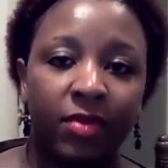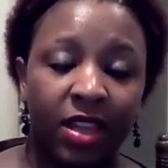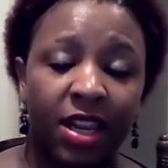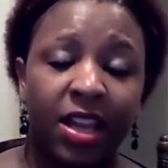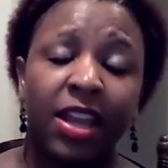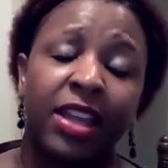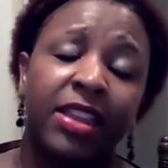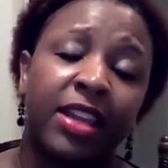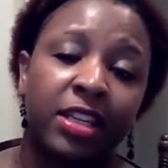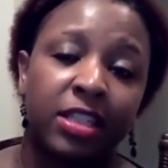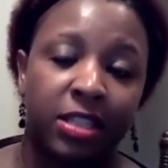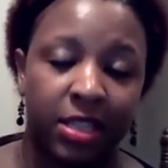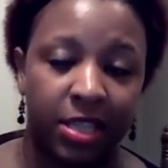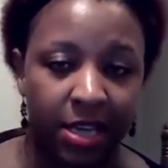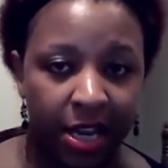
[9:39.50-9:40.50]
And
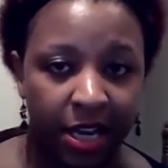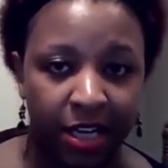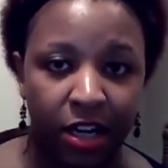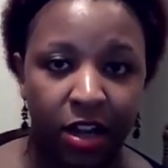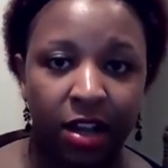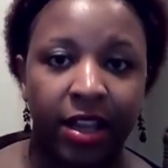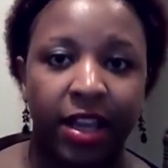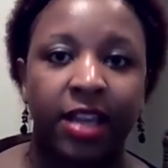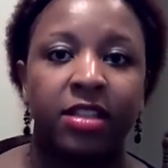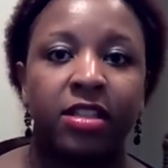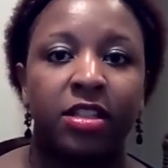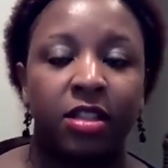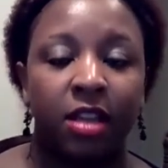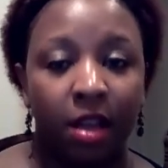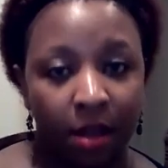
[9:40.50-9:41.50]
that's not in all
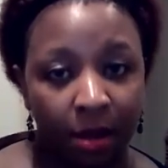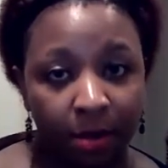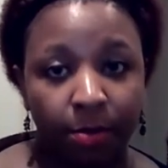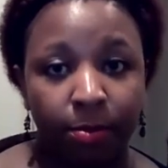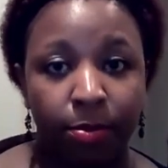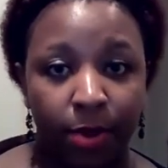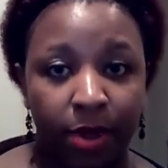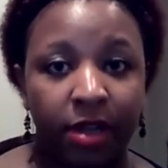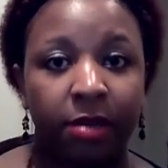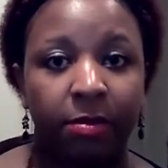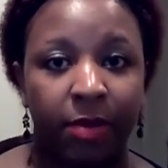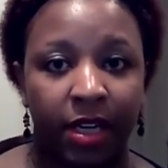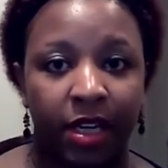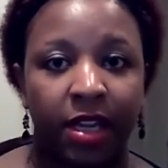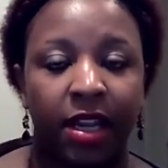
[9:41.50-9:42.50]
cases, but in
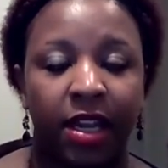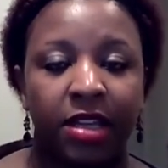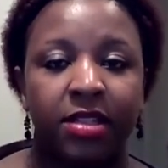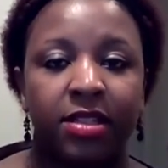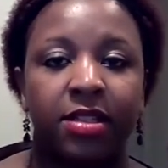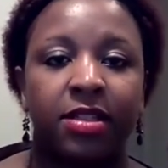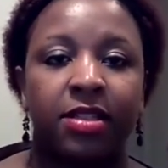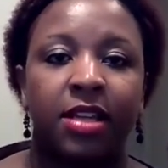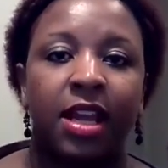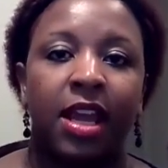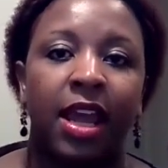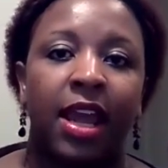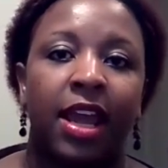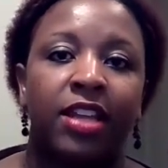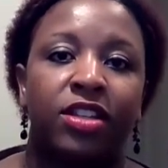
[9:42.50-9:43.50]
many cases.
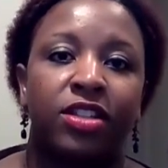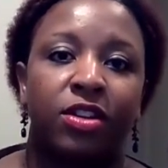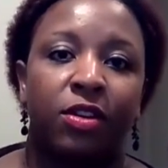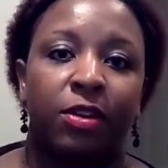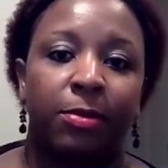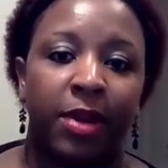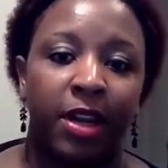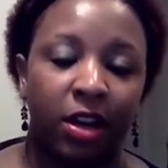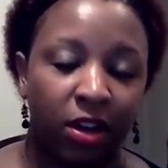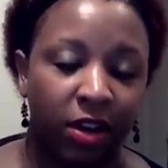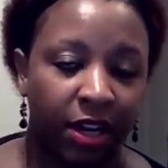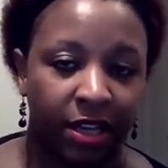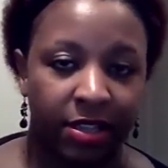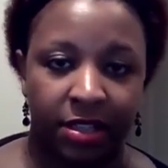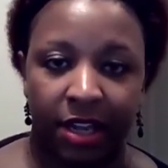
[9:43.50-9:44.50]
And so I'm here
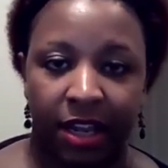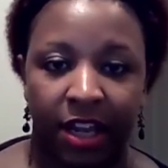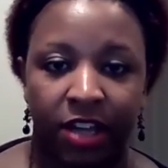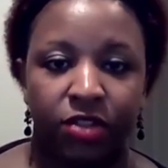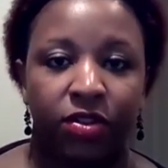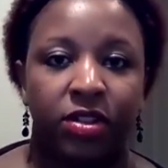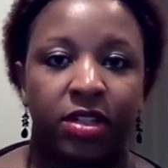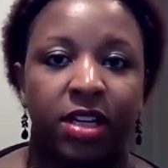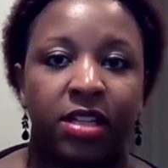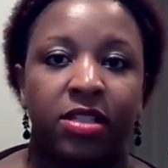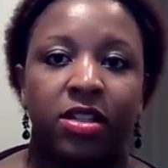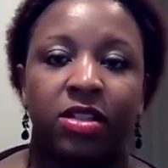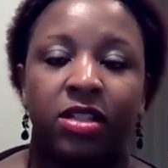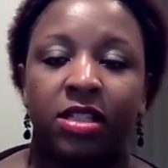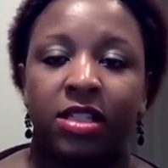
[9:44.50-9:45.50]
as a
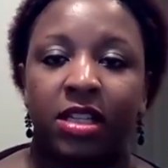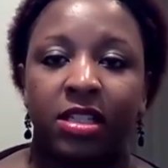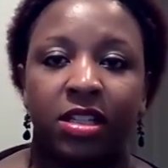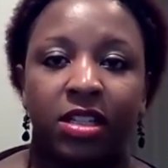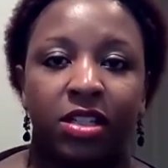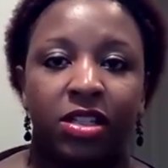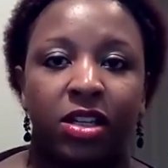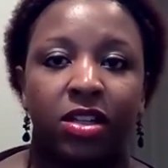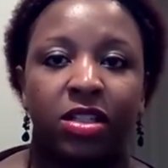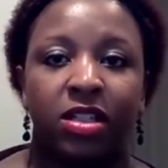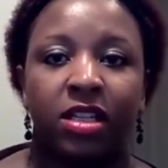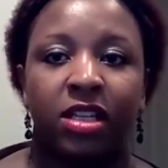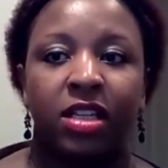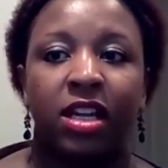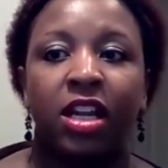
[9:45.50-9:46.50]
gastrointestinal disease
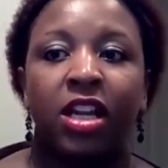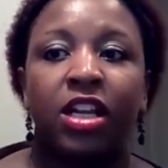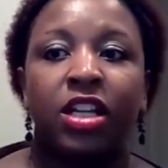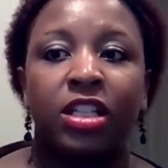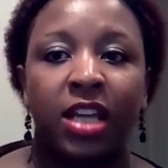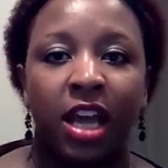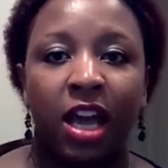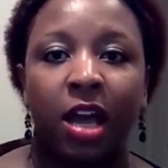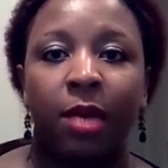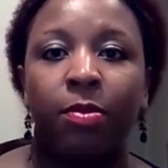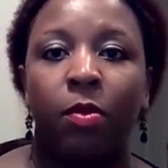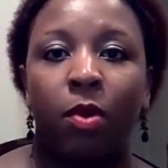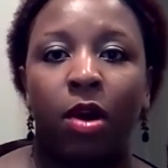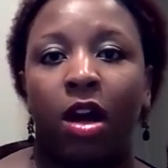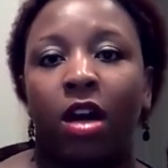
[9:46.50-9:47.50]
consultant to help
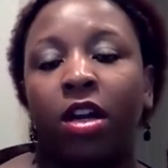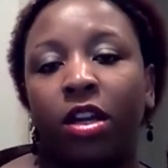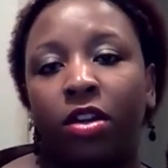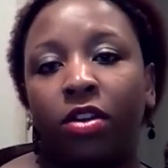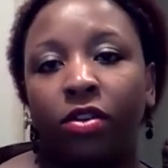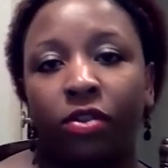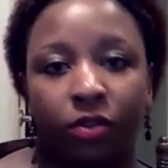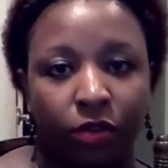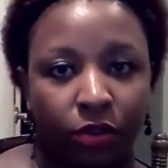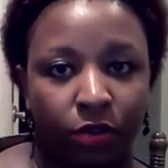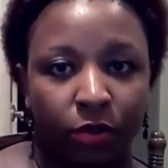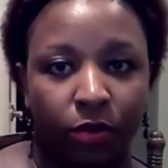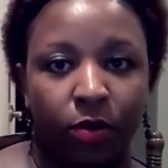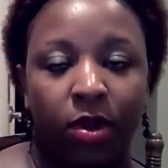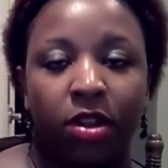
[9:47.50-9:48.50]
walk you
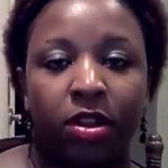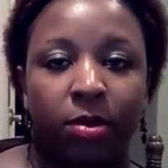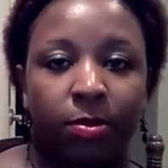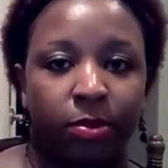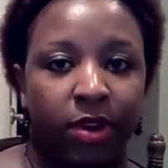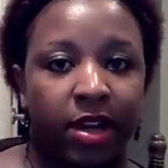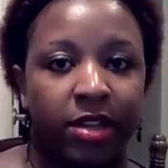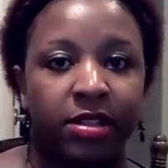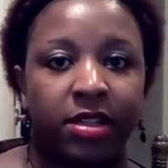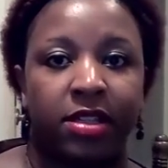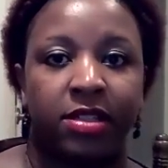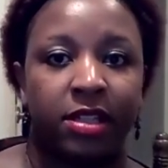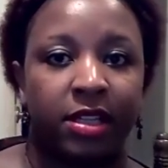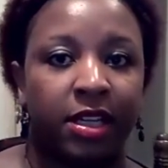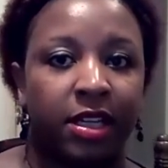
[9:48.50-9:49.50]
through the process
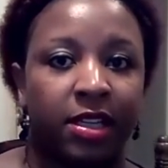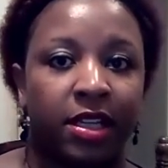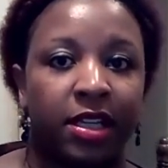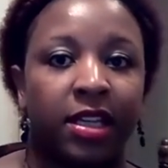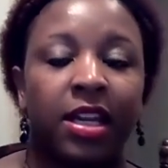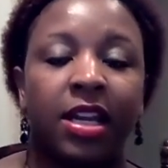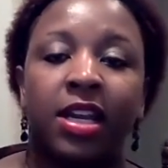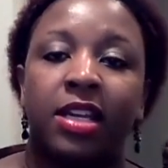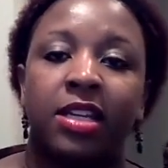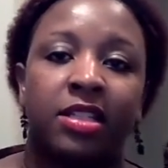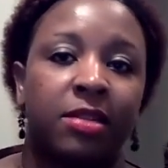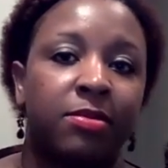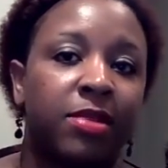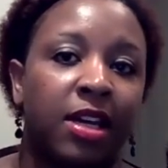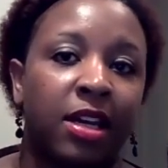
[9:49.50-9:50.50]
to healing.
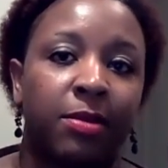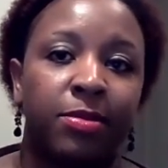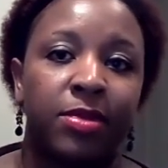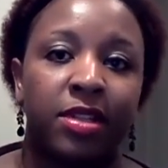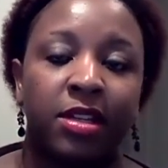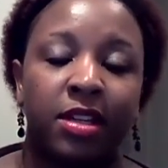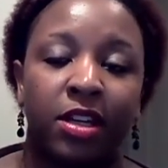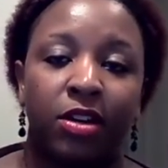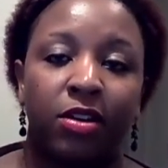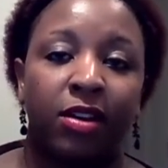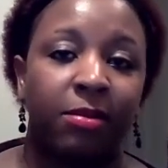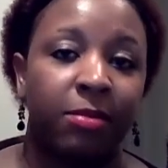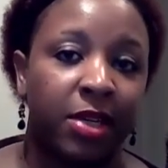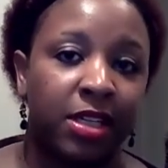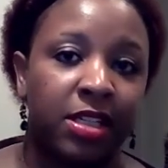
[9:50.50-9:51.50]
Sometimes,
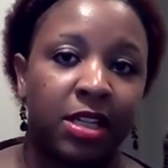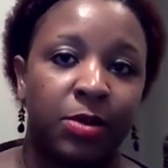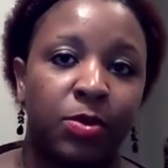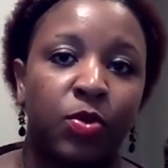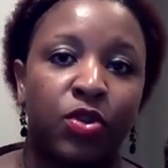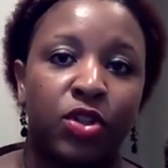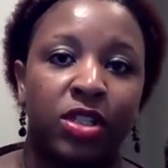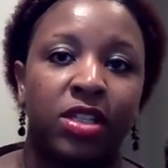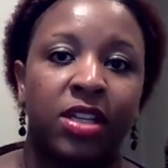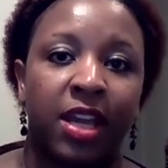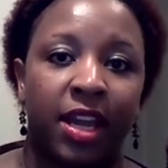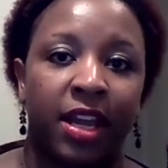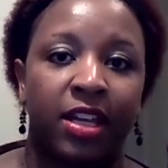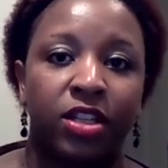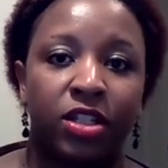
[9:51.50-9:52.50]
and many times we just
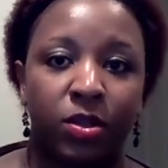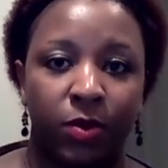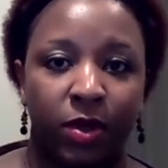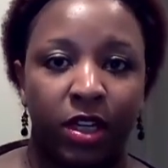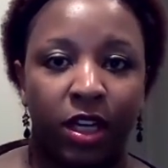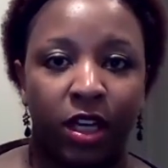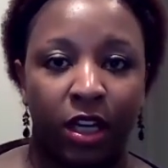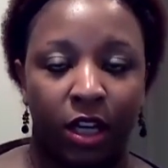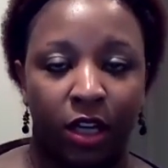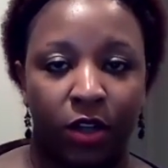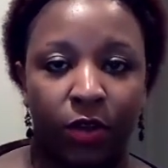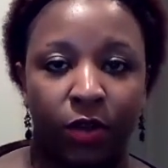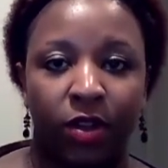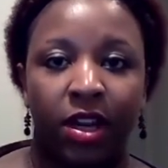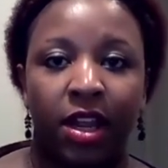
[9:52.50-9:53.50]
can't do it
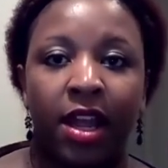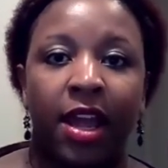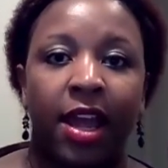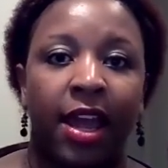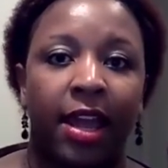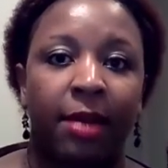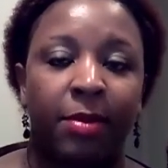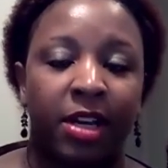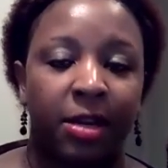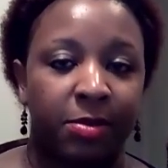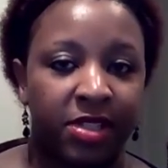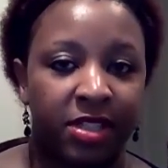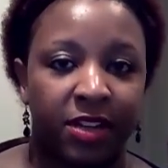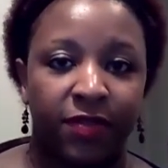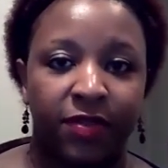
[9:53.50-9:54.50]
alone. And my name
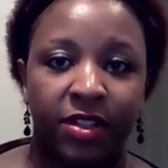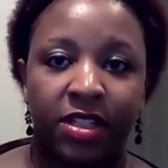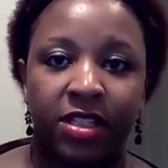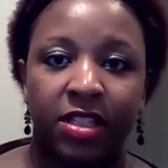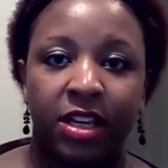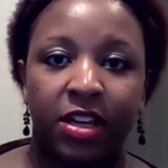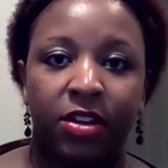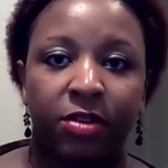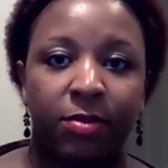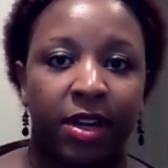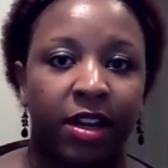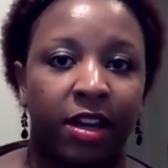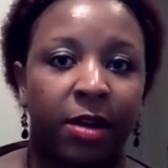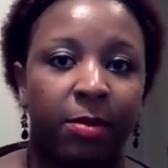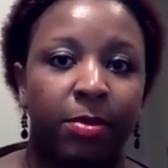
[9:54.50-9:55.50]
is Tiffany Sloan. My
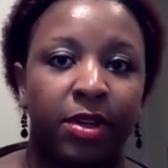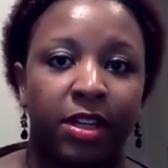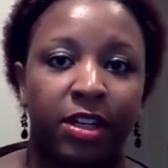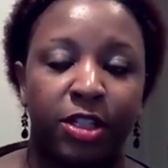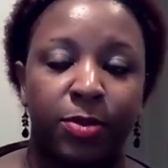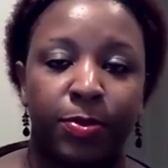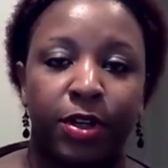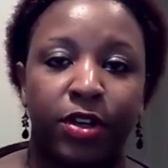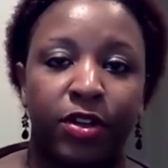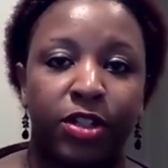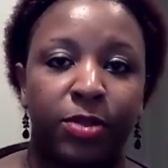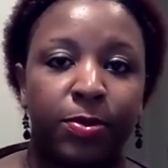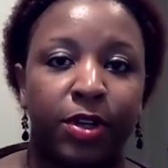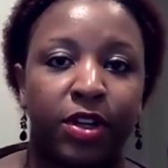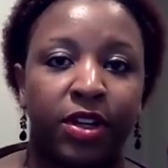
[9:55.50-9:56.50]
company is
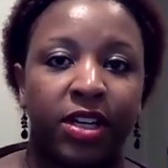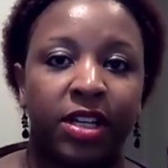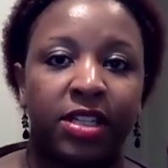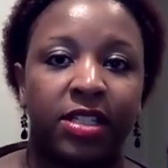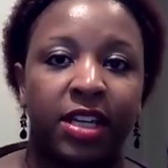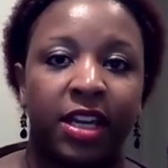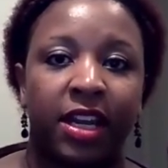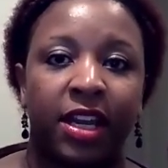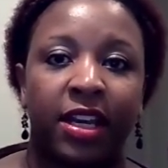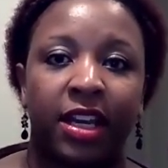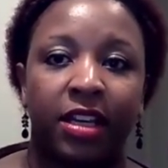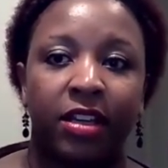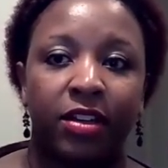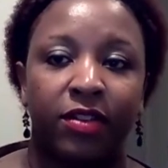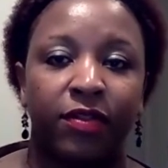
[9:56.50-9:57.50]
Purest Purist, and I
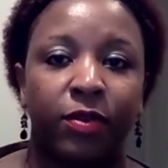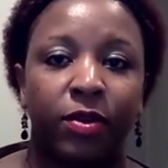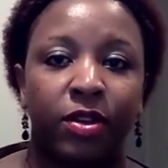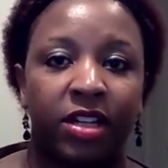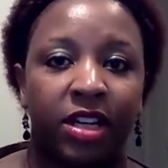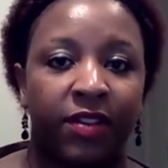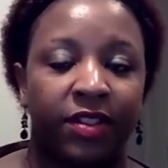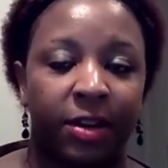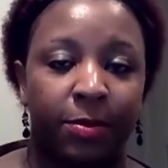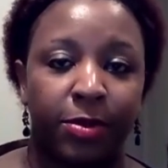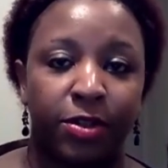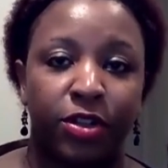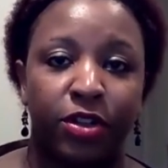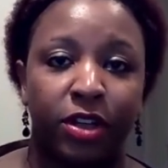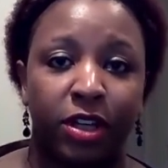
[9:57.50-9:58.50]
look forward to having the
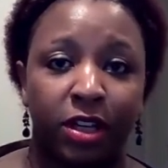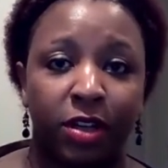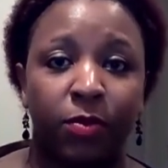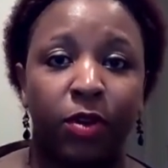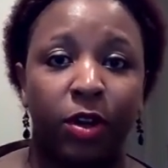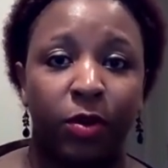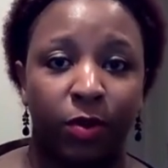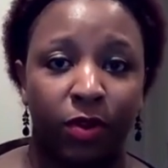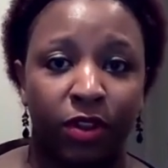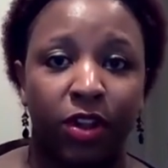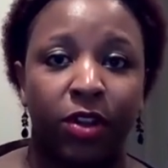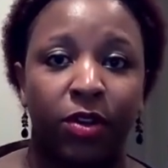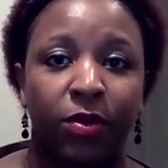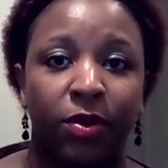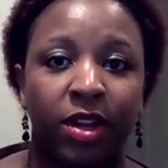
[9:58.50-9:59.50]
opportunity to work with
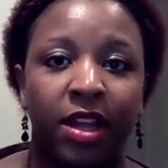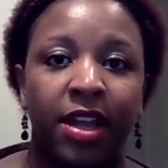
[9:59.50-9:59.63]
you.